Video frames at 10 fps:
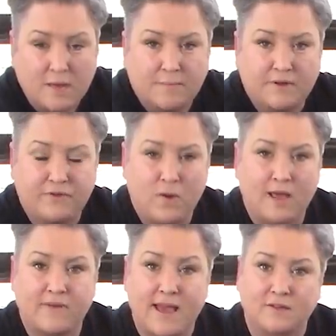But if you
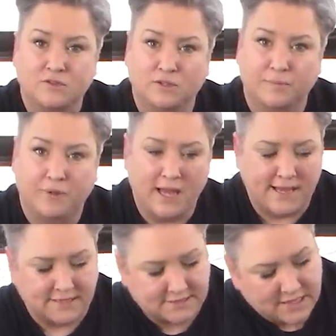have a household
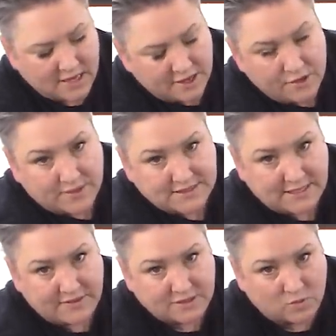appliance, you can
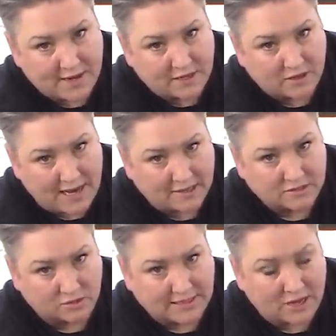see these regular
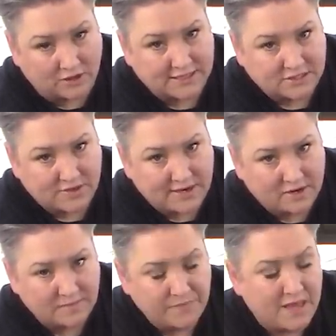household outlets are
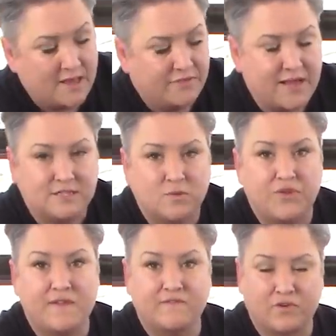here. That's what
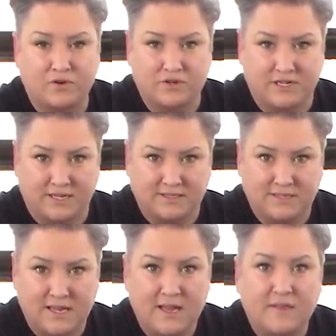the inverter
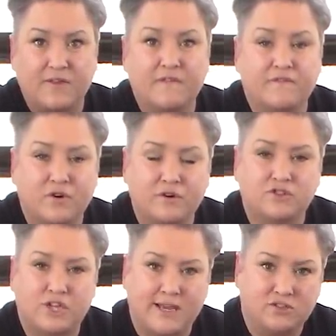does. The inverter
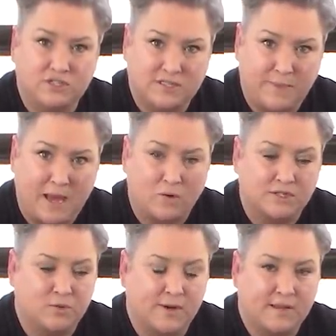changes the power
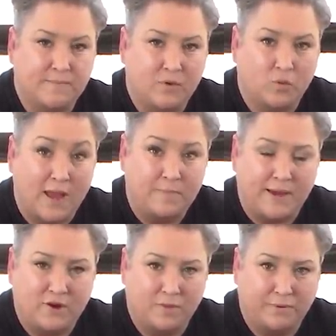so it can be read by your